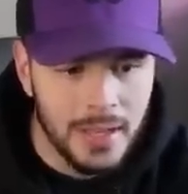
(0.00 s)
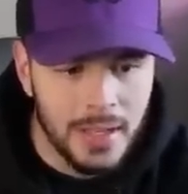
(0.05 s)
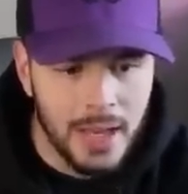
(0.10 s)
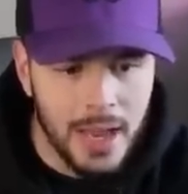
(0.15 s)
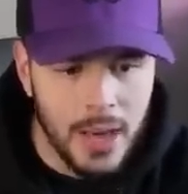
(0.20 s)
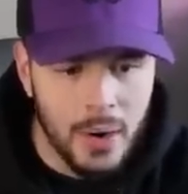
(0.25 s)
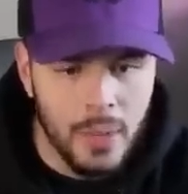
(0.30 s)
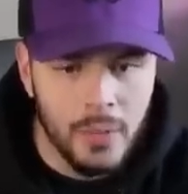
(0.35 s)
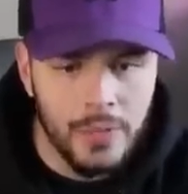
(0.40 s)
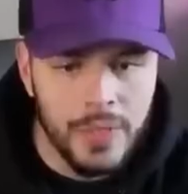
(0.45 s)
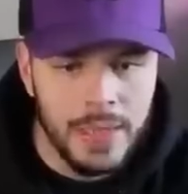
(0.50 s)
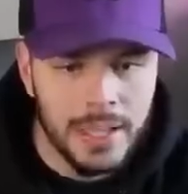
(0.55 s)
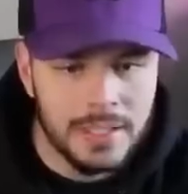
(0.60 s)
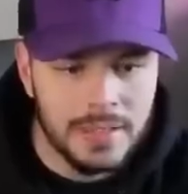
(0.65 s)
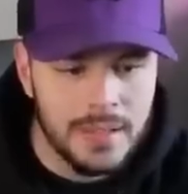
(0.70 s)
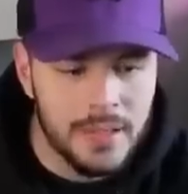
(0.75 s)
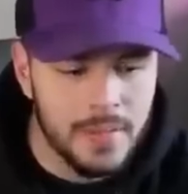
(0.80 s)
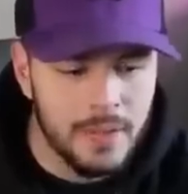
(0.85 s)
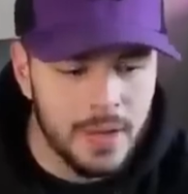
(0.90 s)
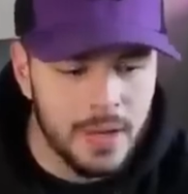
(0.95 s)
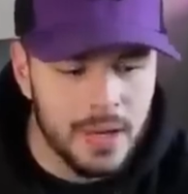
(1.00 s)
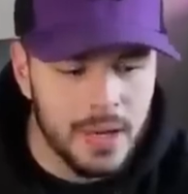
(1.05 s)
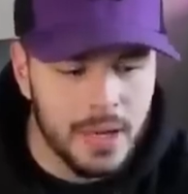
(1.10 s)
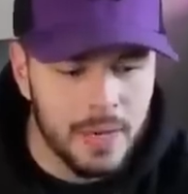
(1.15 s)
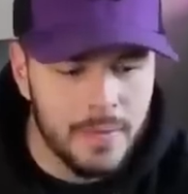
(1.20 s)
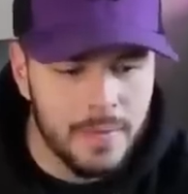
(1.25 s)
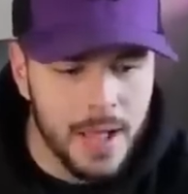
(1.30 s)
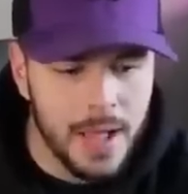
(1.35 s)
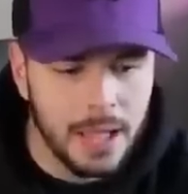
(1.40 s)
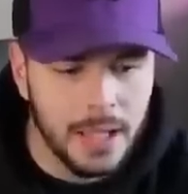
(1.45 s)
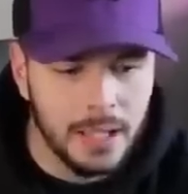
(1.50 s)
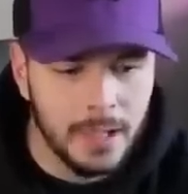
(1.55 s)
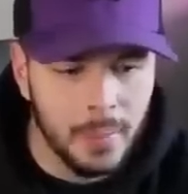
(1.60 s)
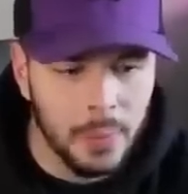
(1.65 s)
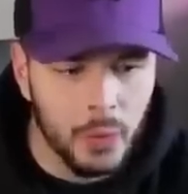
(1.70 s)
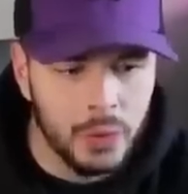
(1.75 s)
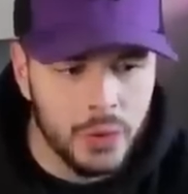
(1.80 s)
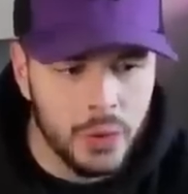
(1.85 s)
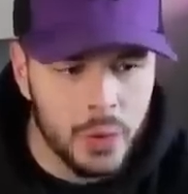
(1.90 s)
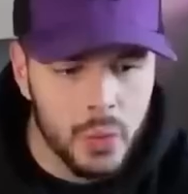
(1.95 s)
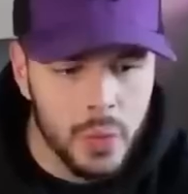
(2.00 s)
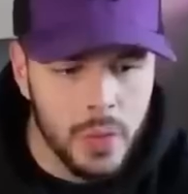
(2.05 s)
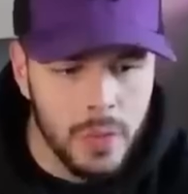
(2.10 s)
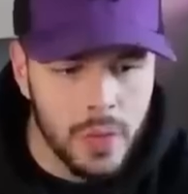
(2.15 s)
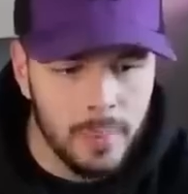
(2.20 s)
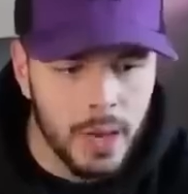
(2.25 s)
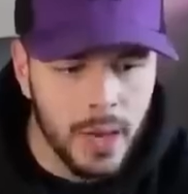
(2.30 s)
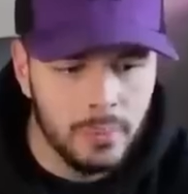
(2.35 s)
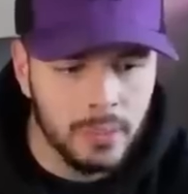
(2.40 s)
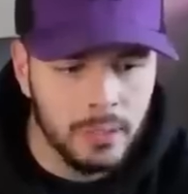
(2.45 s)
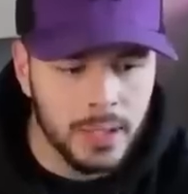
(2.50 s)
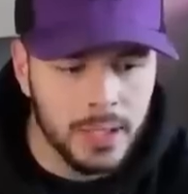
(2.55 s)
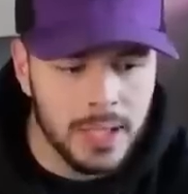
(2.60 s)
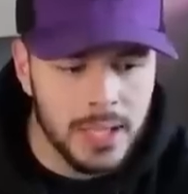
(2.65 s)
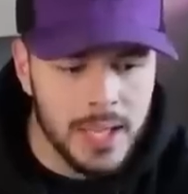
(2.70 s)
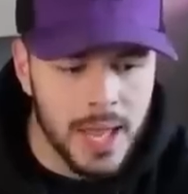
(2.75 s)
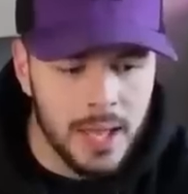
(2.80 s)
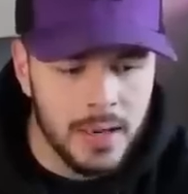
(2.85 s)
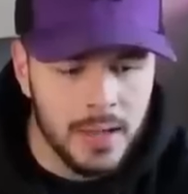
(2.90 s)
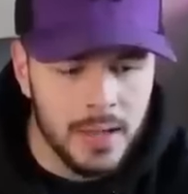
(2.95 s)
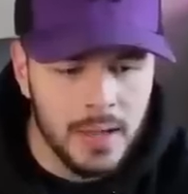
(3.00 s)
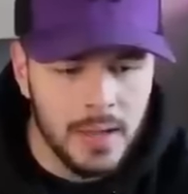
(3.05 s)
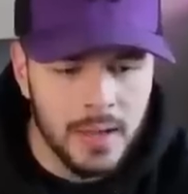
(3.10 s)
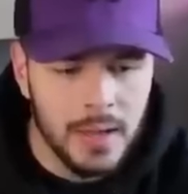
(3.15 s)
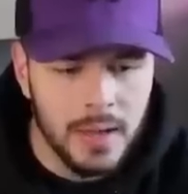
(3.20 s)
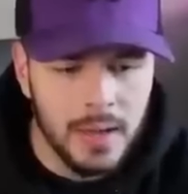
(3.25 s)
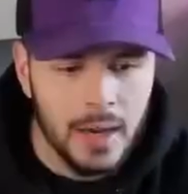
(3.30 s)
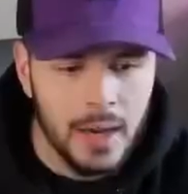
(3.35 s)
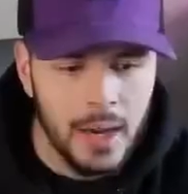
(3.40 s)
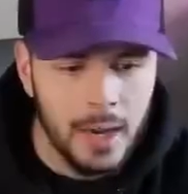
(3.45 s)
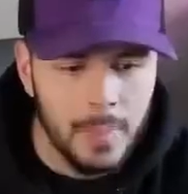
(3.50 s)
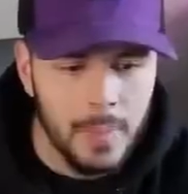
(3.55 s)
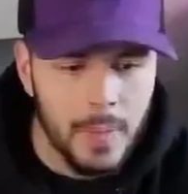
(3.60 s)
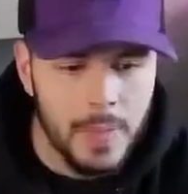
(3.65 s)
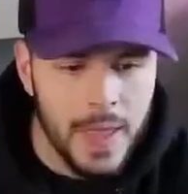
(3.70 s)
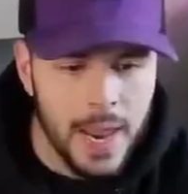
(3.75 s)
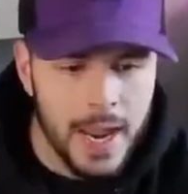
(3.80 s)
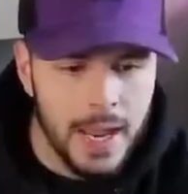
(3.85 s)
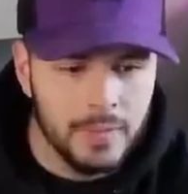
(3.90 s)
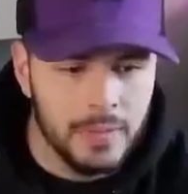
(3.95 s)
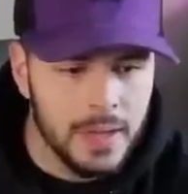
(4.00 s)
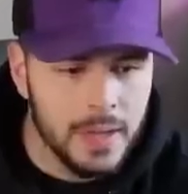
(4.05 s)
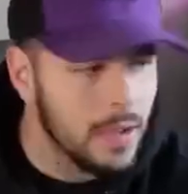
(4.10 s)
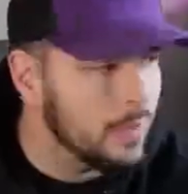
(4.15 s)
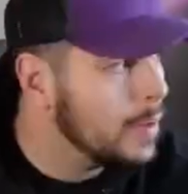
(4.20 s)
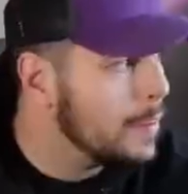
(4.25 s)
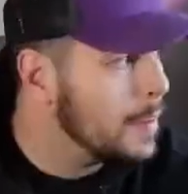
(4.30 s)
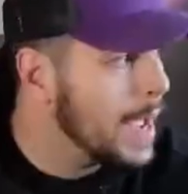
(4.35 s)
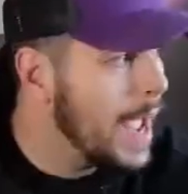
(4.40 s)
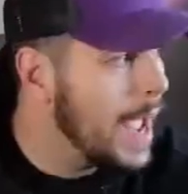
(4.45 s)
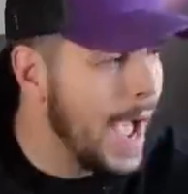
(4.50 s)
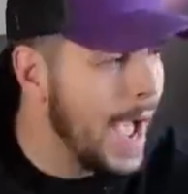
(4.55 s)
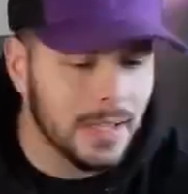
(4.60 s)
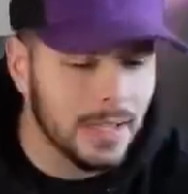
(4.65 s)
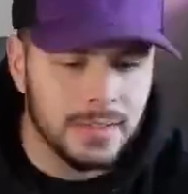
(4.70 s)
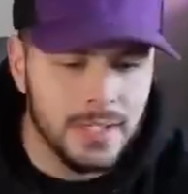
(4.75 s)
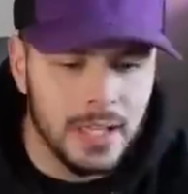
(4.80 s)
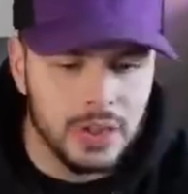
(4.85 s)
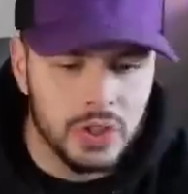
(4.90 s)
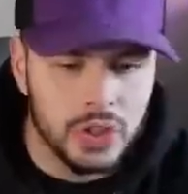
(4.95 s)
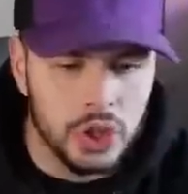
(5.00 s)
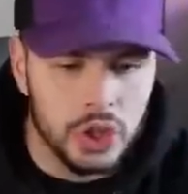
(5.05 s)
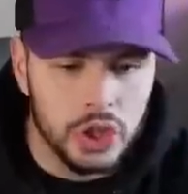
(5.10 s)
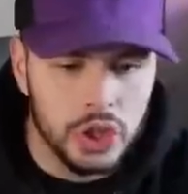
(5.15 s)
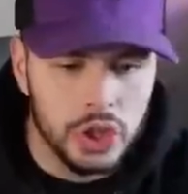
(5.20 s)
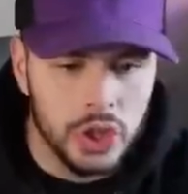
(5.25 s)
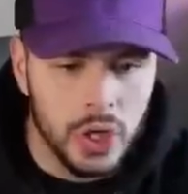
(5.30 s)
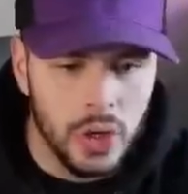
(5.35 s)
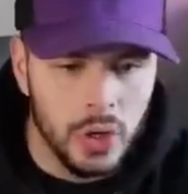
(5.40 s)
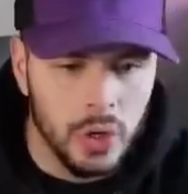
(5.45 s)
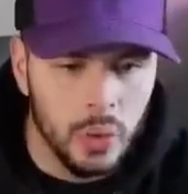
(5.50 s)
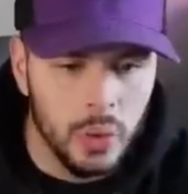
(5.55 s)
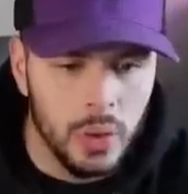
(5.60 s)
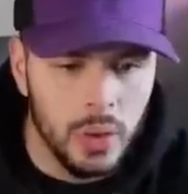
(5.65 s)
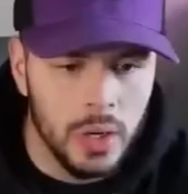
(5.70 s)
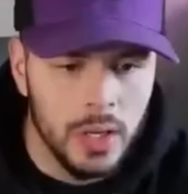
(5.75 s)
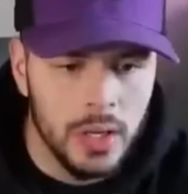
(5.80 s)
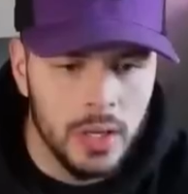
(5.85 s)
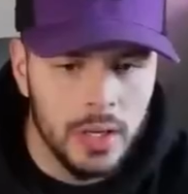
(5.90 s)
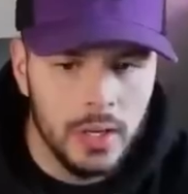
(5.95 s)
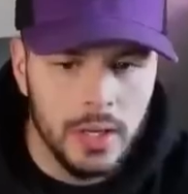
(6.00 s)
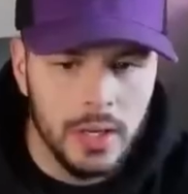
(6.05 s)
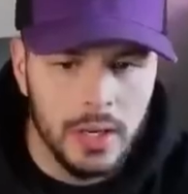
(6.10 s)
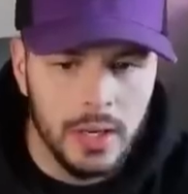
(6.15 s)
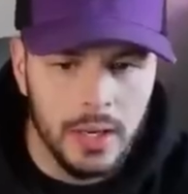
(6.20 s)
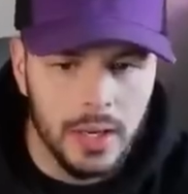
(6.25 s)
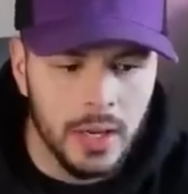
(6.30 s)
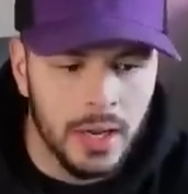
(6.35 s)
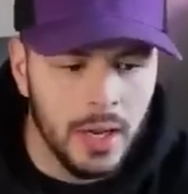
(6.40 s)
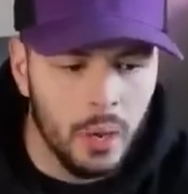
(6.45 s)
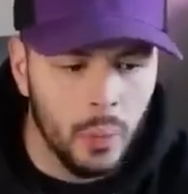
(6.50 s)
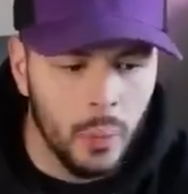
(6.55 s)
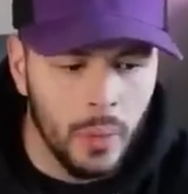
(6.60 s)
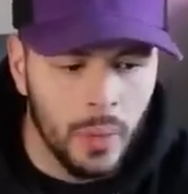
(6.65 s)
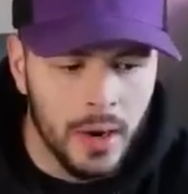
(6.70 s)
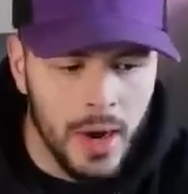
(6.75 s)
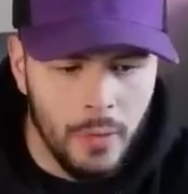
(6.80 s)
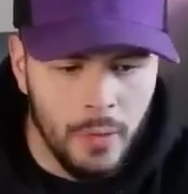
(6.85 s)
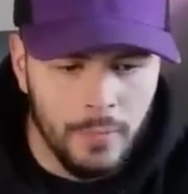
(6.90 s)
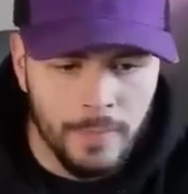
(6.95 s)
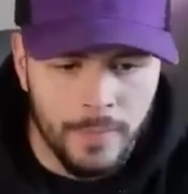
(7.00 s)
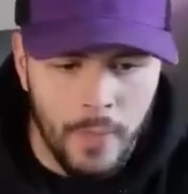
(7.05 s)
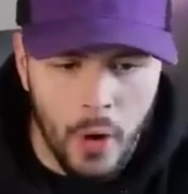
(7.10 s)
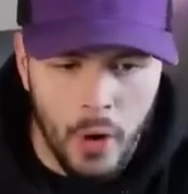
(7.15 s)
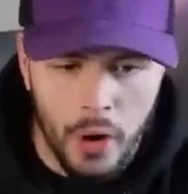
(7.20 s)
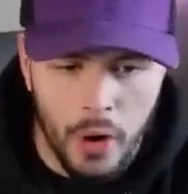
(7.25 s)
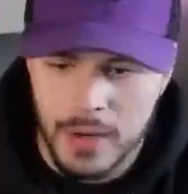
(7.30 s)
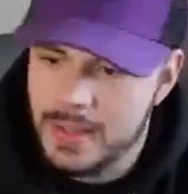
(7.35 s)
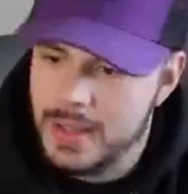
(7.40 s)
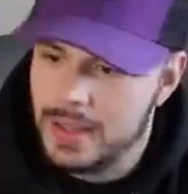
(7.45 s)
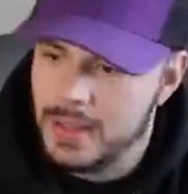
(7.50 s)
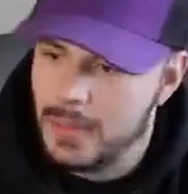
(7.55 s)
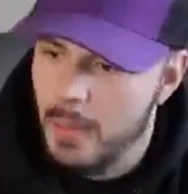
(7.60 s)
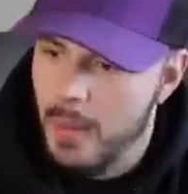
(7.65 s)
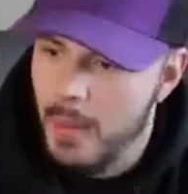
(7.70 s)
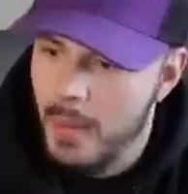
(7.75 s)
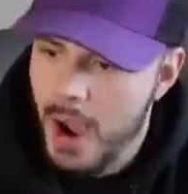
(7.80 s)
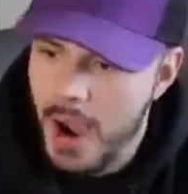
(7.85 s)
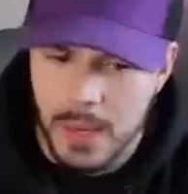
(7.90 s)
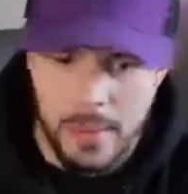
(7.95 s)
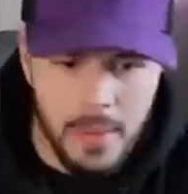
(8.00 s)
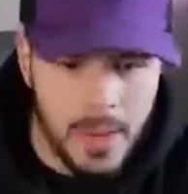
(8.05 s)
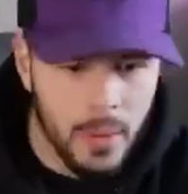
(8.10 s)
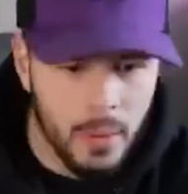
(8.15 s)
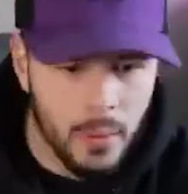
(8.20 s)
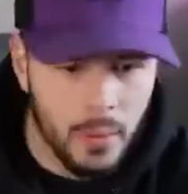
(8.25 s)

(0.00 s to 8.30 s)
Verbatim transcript: I don't think it's even available to the public yet, but they have given me access to show how far is this mine, man?